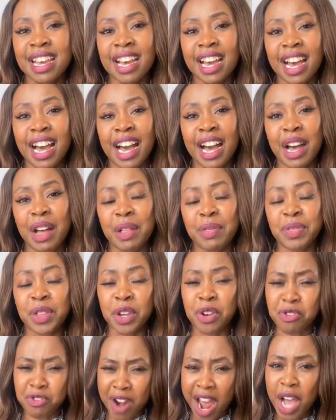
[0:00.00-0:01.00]
the
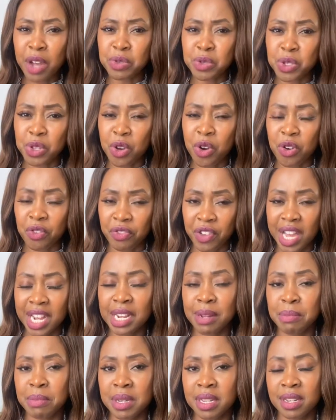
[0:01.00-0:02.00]
grounds of
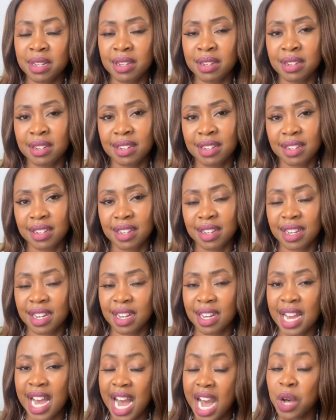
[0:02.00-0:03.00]
Ellerman
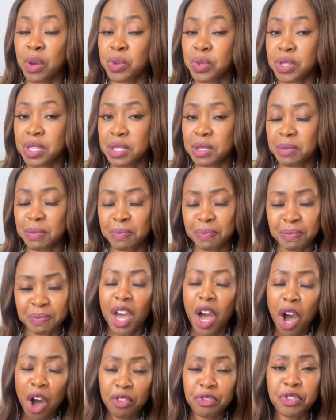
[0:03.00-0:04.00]
House
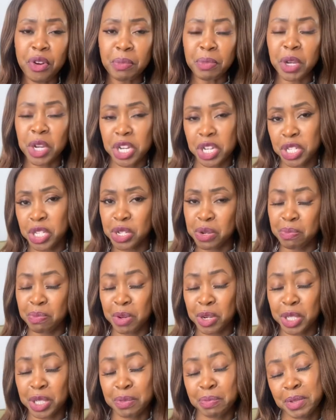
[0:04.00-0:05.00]
are from
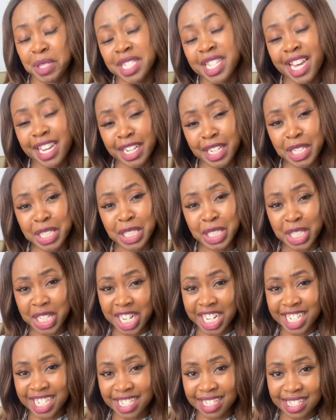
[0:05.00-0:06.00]
Kirstenbosch Botanical
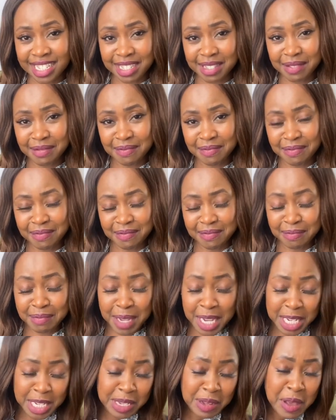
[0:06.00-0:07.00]
Gardens.
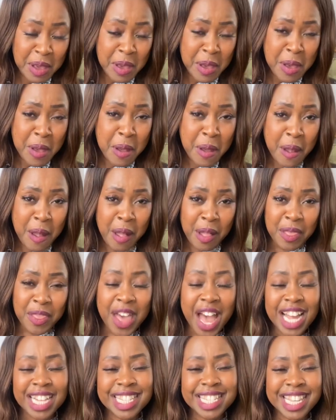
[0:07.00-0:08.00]
But
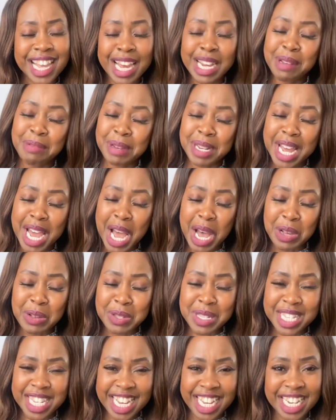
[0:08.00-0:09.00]
that's Ellerman
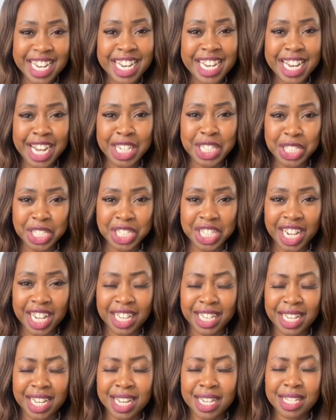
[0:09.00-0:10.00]
House in a
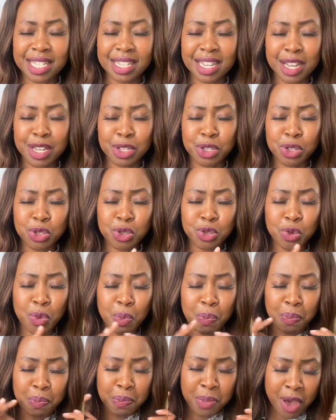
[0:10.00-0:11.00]
nutshell. It's a
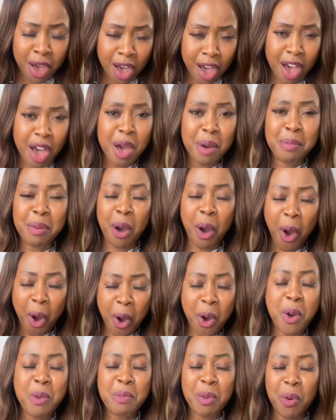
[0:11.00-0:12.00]
superb
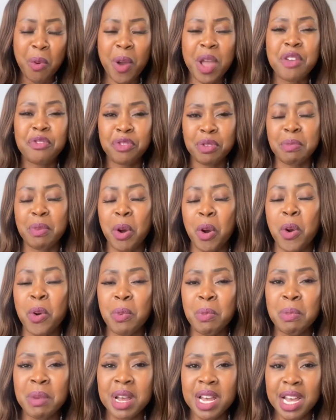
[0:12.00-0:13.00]
home away from home